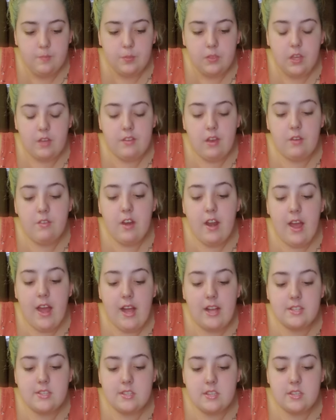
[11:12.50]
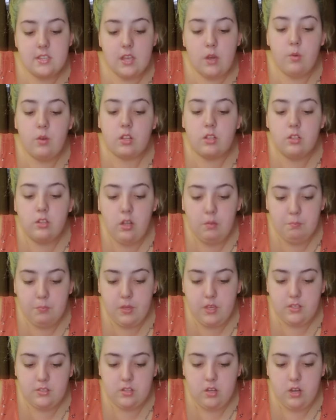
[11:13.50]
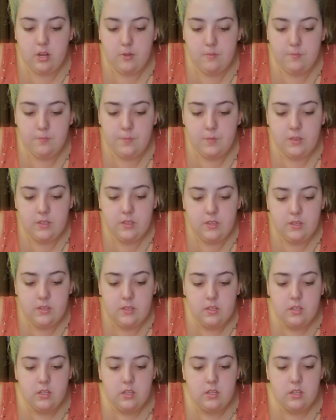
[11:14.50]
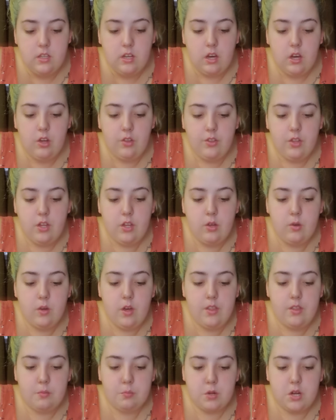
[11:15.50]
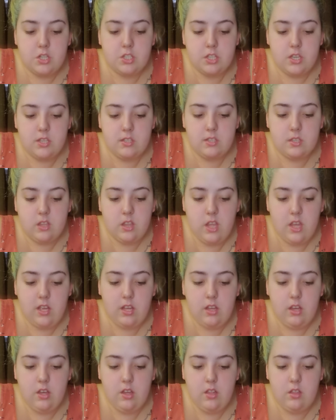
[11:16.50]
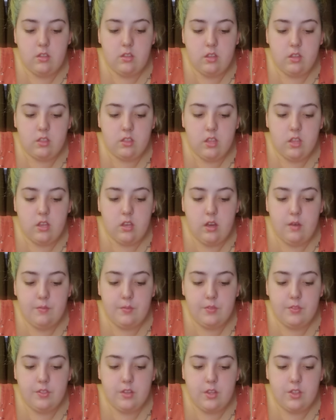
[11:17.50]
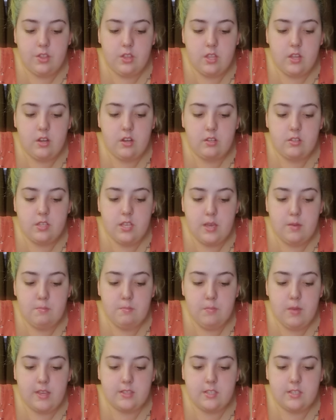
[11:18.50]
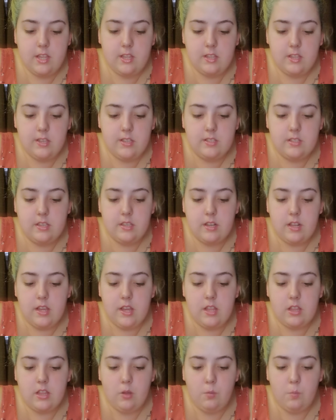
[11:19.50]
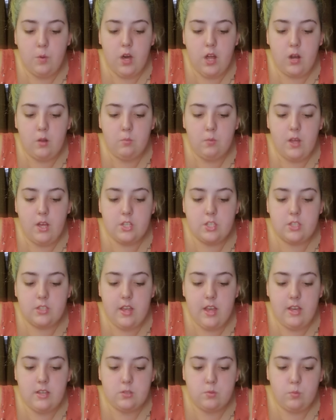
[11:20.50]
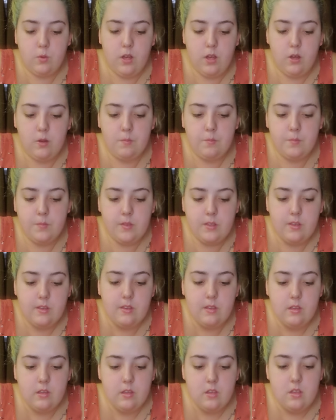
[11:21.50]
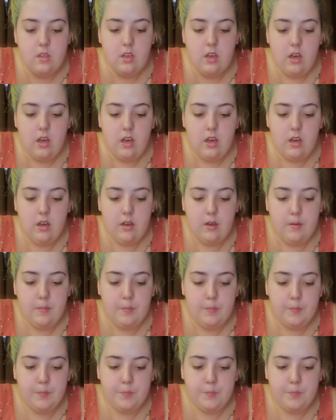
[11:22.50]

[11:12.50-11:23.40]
I never had to deal with clumping. Sorry. Although the brush is thick, the, th um, the thinner tip makes it easy to hit the bottom lashes as well. Um,